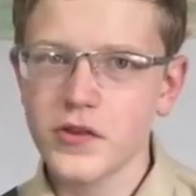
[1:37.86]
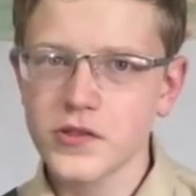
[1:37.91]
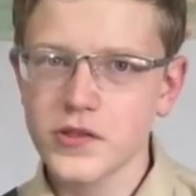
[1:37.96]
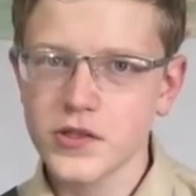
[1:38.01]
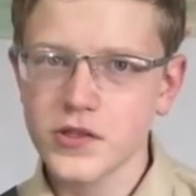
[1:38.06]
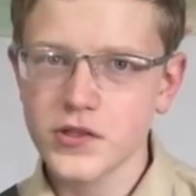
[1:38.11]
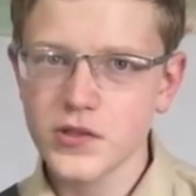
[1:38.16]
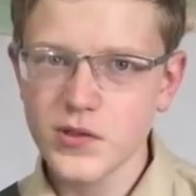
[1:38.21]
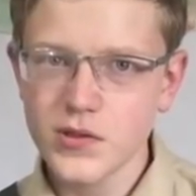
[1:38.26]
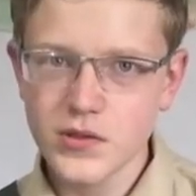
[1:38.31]

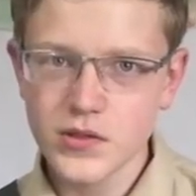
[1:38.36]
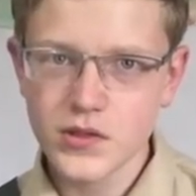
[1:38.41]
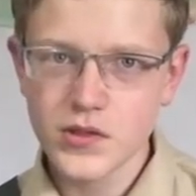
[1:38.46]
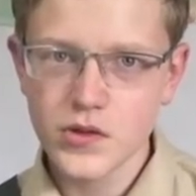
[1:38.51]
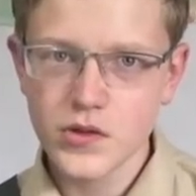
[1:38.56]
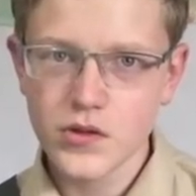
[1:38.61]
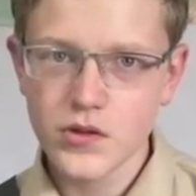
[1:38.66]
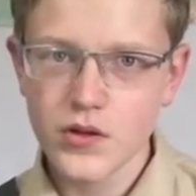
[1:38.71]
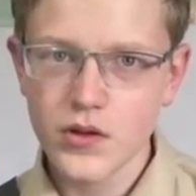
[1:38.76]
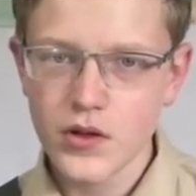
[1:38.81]
inches?
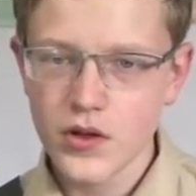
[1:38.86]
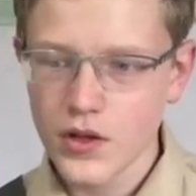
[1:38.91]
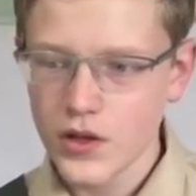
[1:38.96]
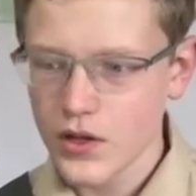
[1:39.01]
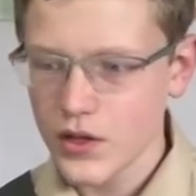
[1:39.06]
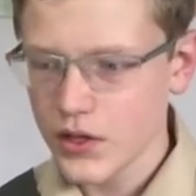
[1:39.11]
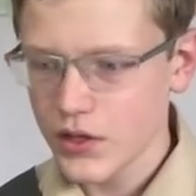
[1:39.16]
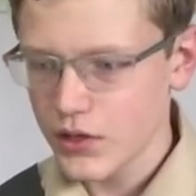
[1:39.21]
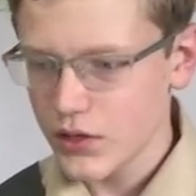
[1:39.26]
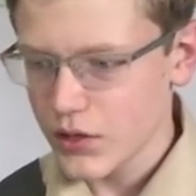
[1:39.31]

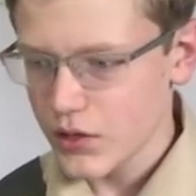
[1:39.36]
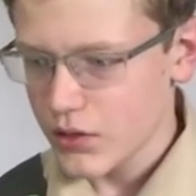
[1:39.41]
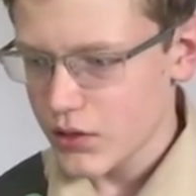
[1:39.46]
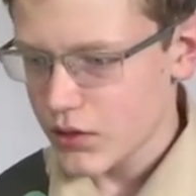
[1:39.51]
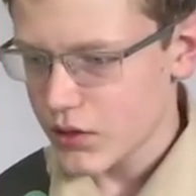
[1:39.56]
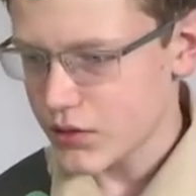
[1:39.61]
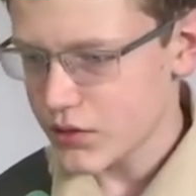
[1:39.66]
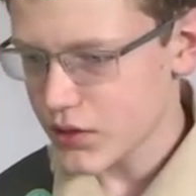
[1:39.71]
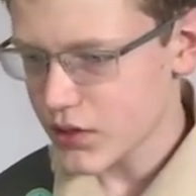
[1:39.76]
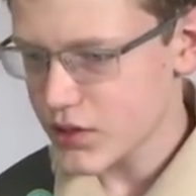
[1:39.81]

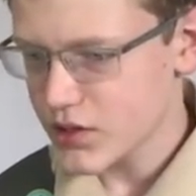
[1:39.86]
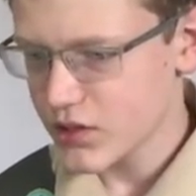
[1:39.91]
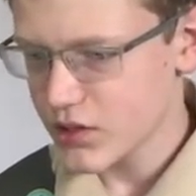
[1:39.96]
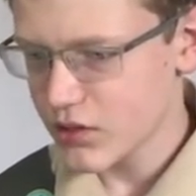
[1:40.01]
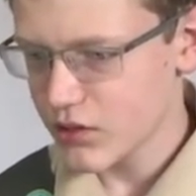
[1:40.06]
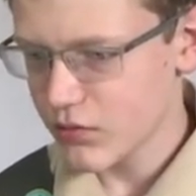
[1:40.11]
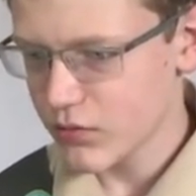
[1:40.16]
It doesn't